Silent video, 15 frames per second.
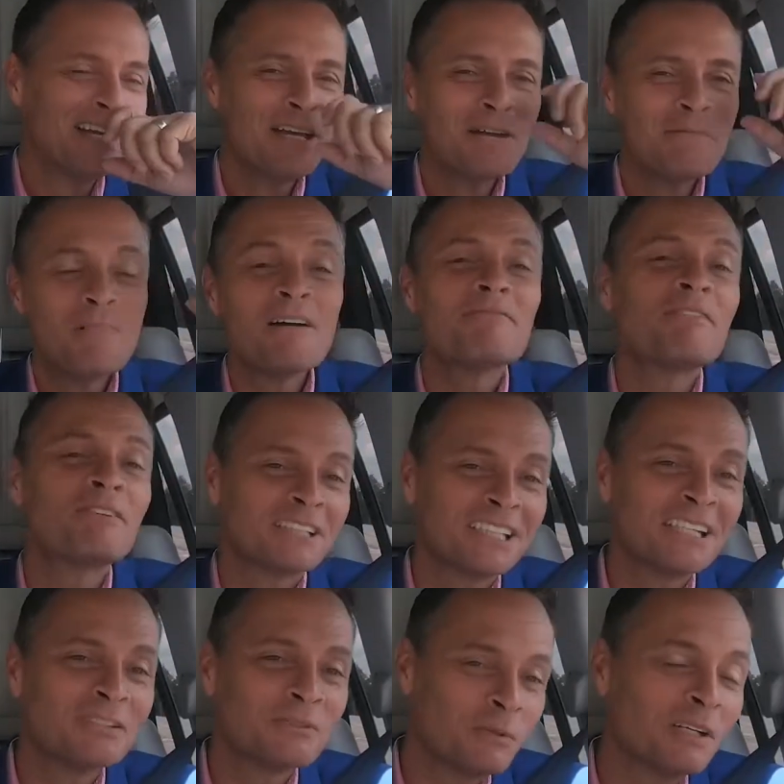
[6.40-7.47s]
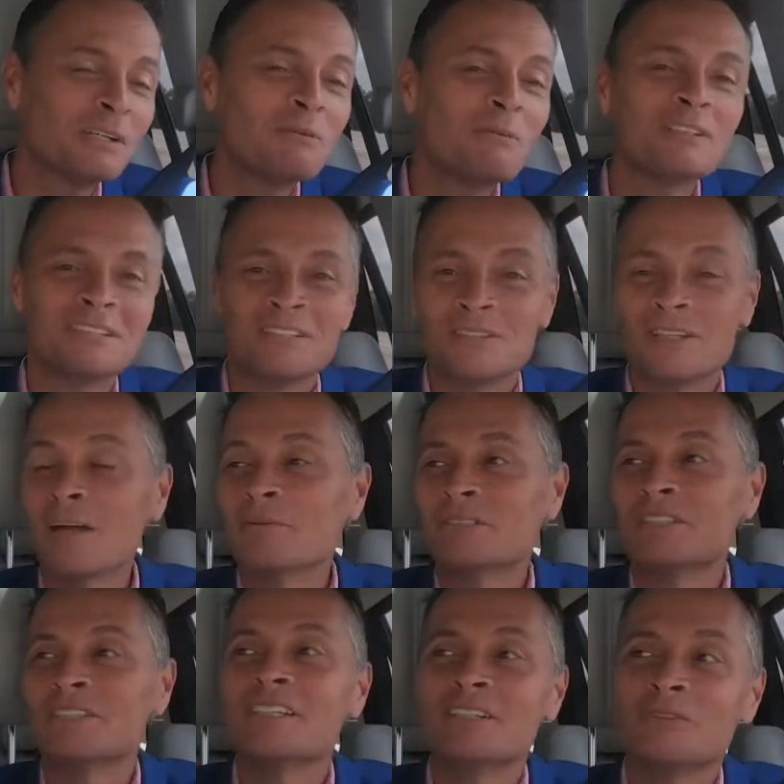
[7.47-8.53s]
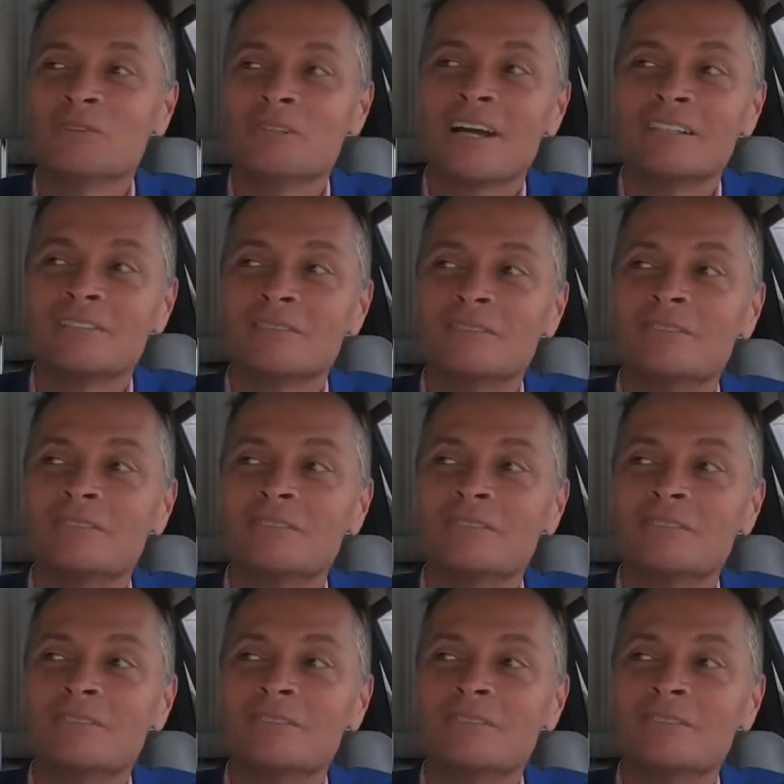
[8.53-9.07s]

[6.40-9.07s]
my first kiss really wasn't until I was a senior in high school.